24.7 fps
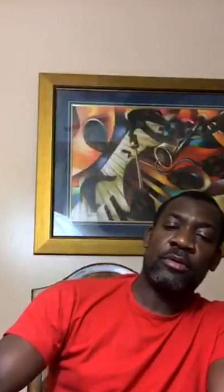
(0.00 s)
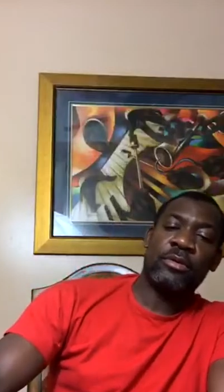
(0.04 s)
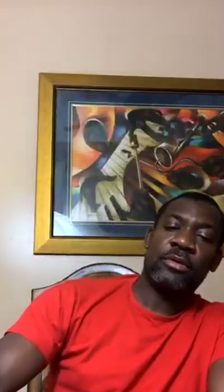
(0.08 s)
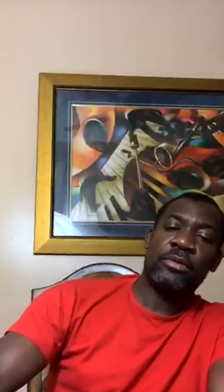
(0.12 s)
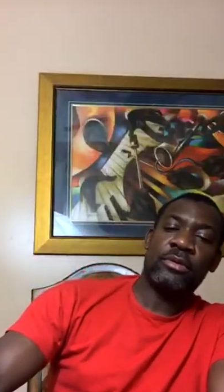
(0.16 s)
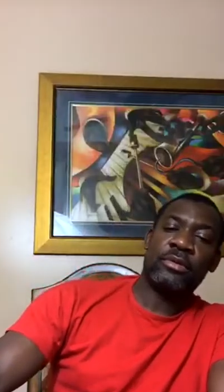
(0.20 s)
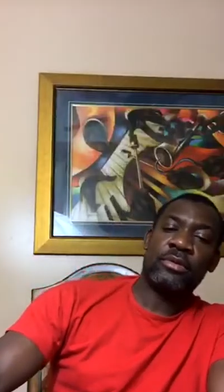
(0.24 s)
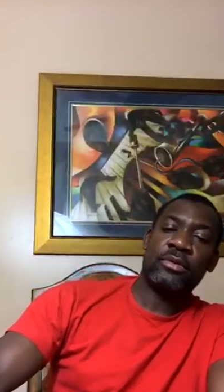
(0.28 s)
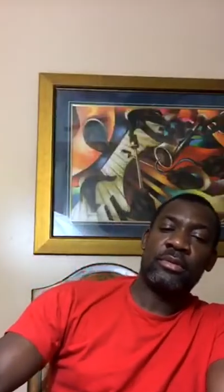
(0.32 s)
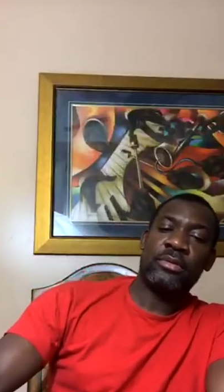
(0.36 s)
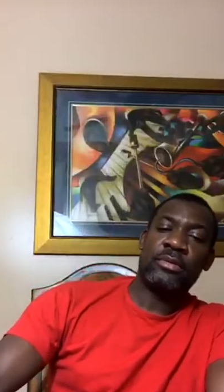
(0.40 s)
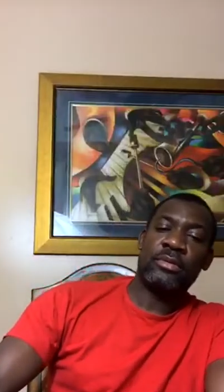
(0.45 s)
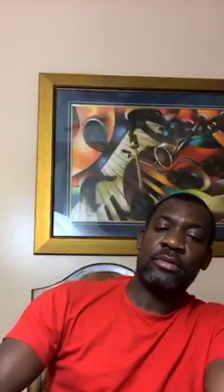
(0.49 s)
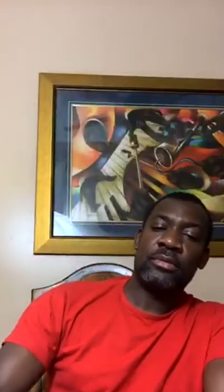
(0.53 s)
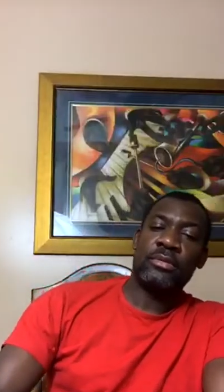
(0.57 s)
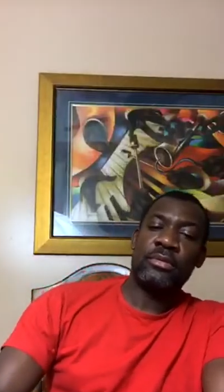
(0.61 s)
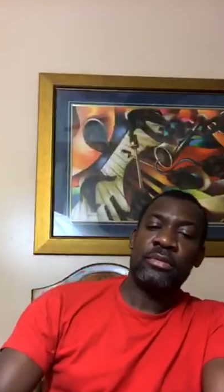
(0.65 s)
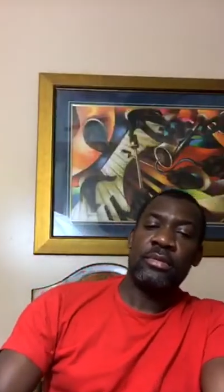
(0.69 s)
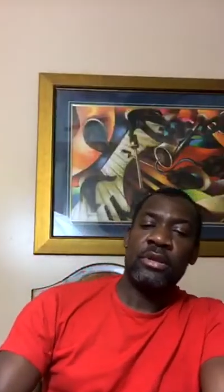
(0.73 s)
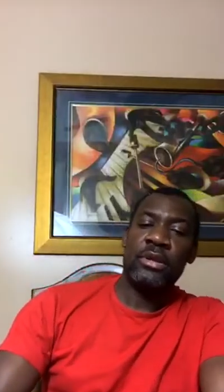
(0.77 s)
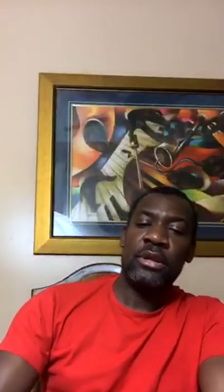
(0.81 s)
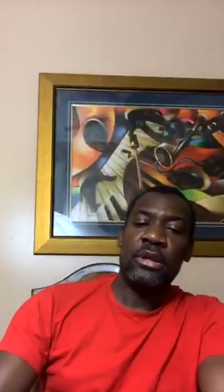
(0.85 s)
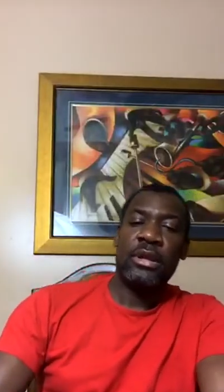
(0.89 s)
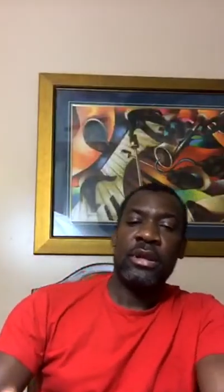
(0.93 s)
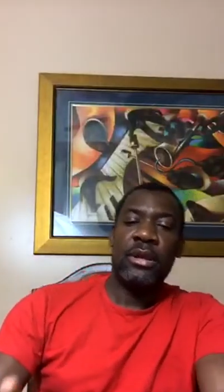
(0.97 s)
I'm
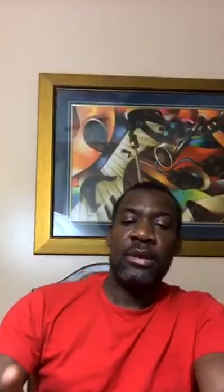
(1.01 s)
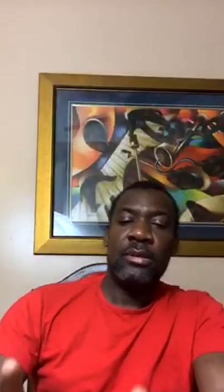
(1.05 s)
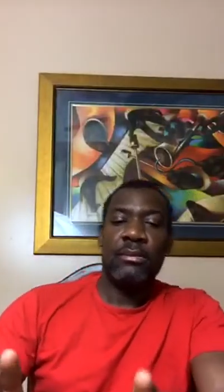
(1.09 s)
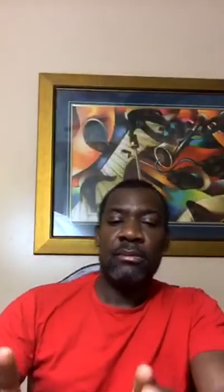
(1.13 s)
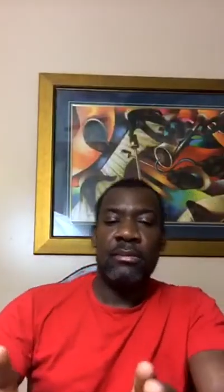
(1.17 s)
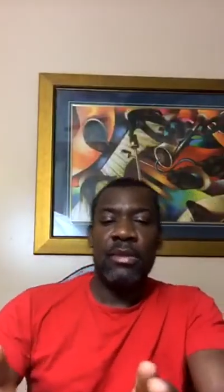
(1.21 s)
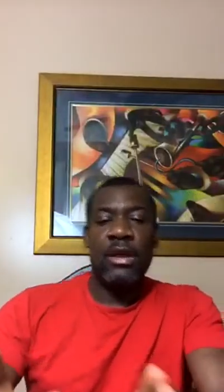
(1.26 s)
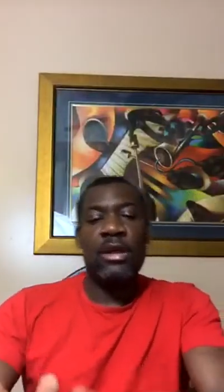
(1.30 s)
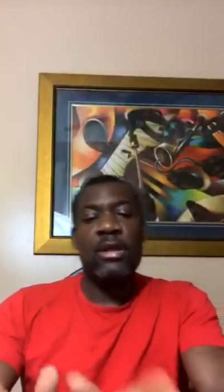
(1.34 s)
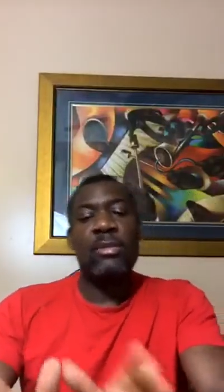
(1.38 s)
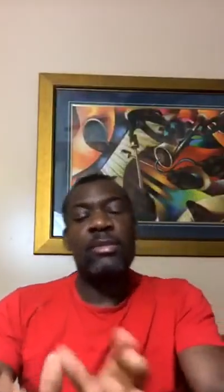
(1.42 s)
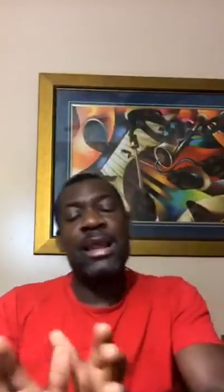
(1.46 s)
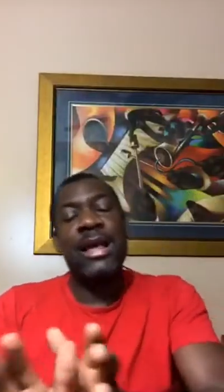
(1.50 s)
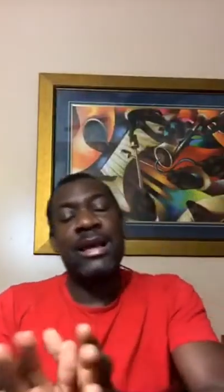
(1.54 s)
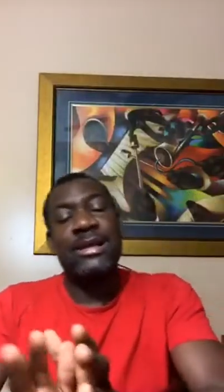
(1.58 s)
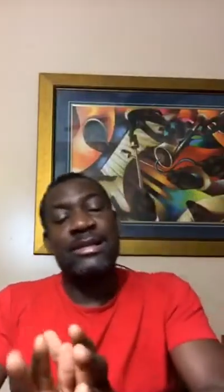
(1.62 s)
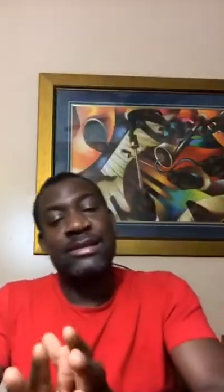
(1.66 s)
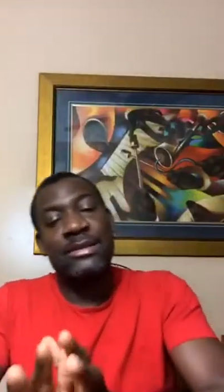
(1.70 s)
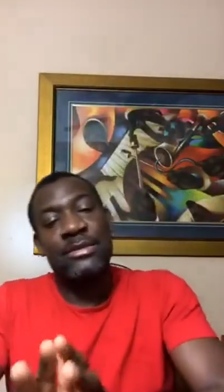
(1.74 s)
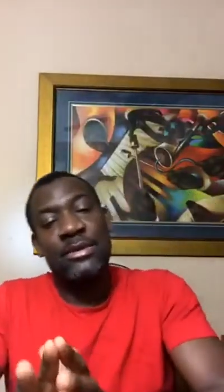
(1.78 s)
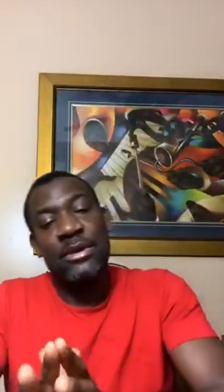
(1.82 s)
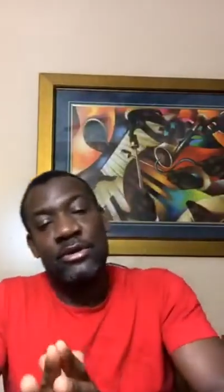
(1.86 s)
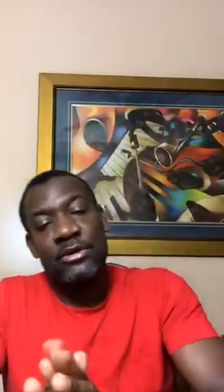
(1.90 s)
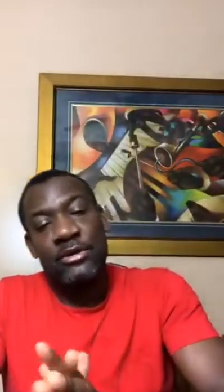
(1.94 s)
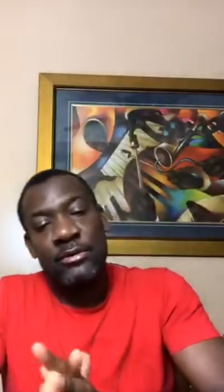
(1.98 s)
gonna block some
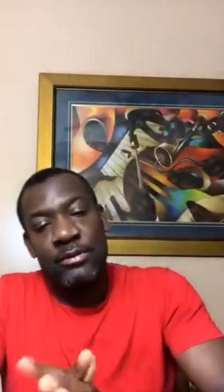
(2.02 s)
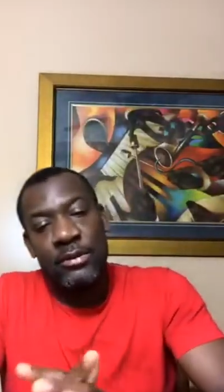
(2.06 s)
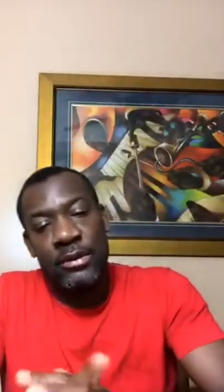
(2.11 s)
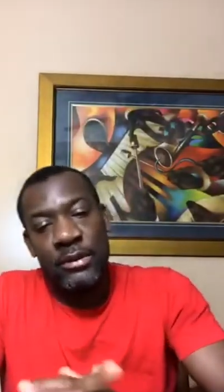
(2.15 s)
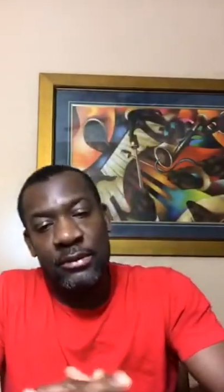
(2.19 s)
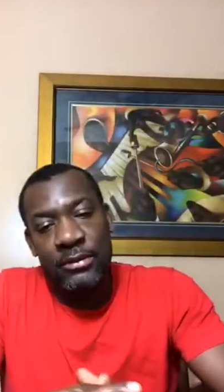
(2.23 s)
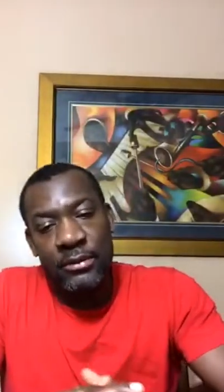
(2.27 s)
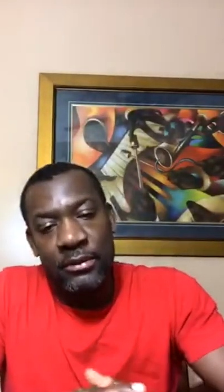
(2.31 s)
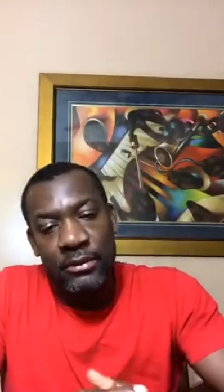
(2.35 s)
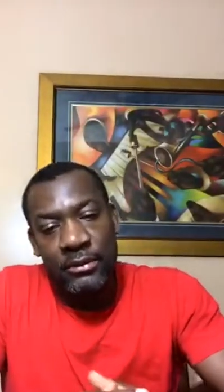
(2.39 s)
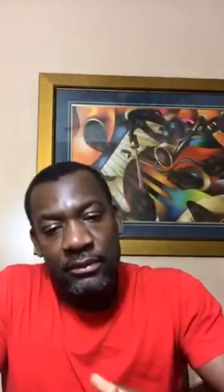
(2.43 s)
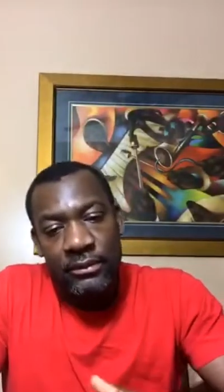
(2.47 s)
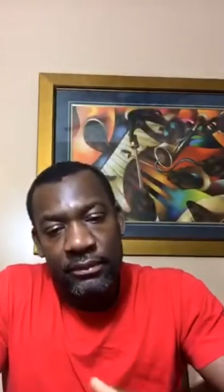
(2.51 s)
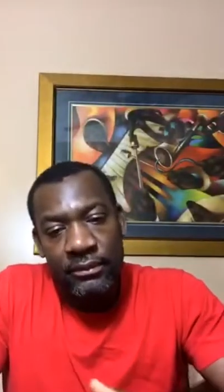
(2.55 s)
amount of people.